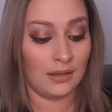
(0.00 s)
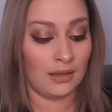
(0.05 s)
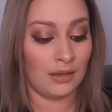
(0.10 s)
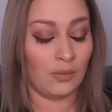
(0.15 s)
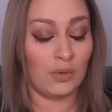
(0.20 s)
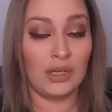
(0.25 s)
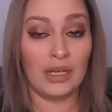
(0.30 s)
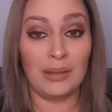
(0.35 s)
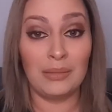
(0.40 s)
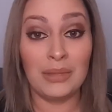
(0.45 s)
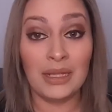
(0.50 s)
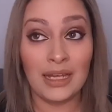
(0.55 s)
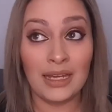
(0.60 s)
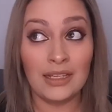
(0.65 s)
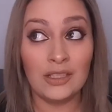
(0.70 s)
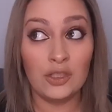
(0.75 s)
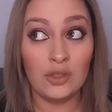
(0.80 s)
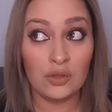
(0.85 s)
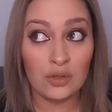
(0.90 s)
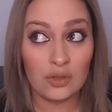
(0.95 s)
when I'm not
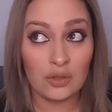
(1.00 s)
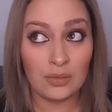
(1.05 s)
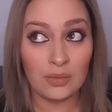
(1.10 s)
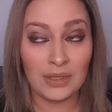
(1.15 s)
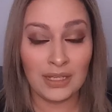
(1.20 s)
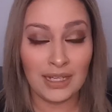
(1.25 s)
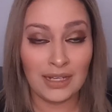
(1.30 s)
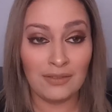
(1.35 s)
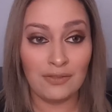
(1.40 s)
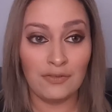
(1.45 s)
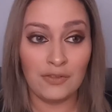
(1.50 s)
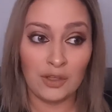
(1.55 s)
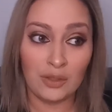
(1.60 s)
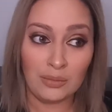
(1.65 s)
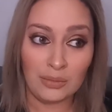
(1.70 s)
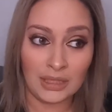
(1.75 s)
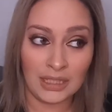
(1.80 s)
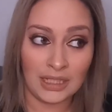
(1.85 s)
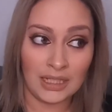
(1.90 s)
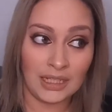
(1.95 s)
YouTubing,
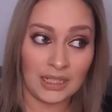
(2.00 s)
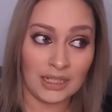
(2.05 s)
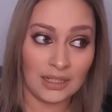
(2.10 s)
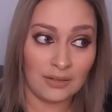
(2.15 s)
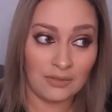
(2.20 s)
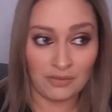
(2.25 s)
filming,